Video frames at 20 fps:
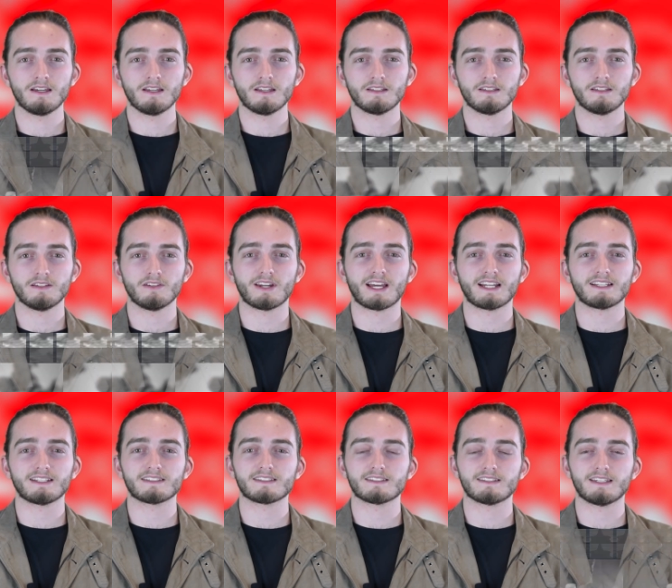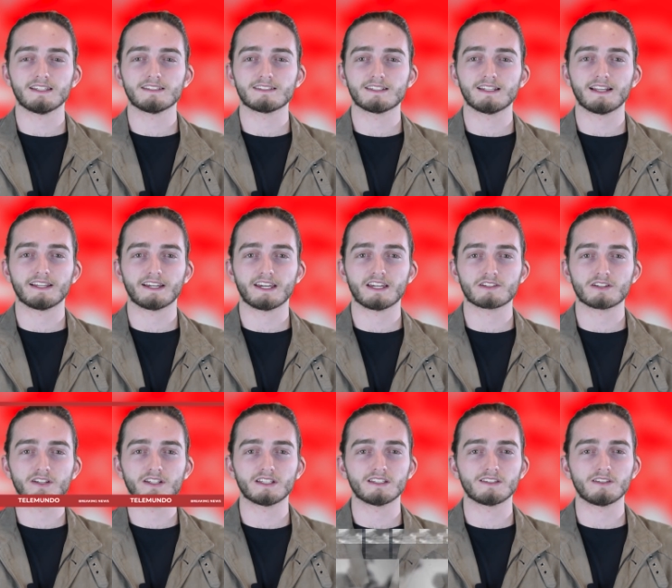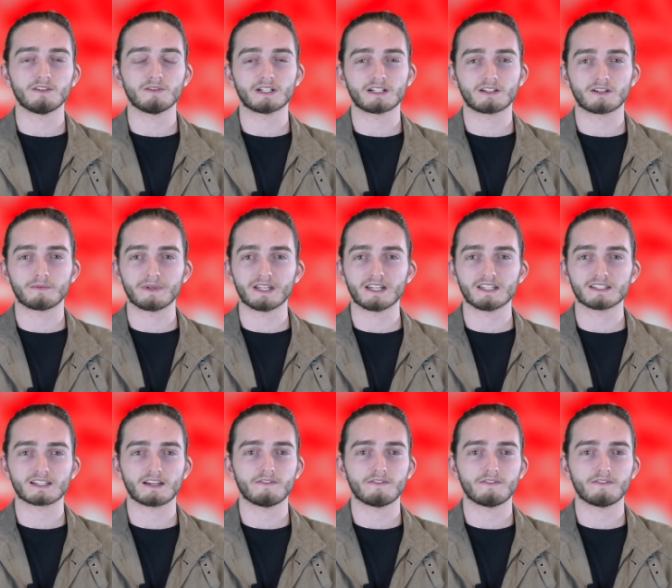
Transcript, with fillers: The United States delegation in the UN committees